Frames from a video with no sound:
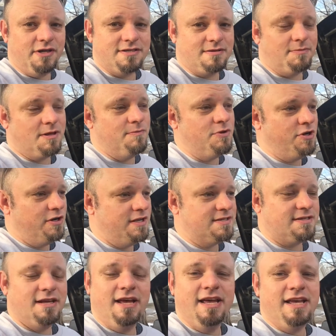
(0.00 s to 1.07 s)
Some communities,
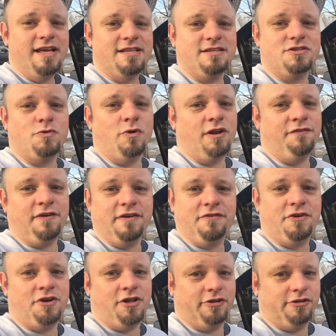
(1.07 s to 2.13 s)
it's a
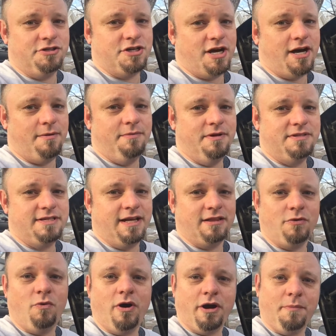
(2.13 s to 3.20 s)
$2,500 job to get the
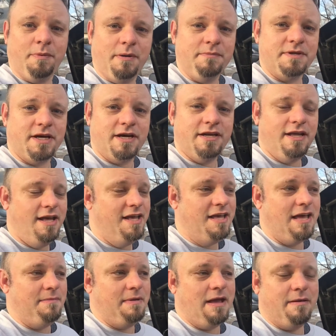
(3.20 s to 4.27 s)
water pump done,
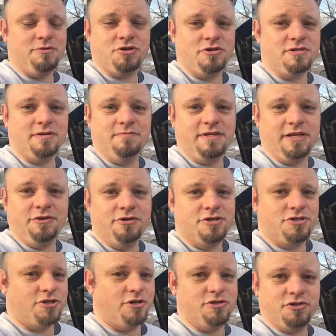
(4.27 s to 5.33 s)
and I'm sure some dealers
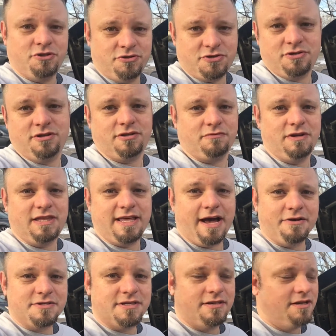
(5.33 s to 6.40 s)
charge closer to
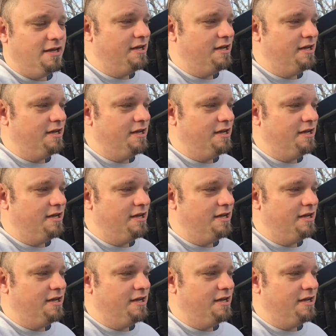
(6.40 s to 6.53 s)
$3,000.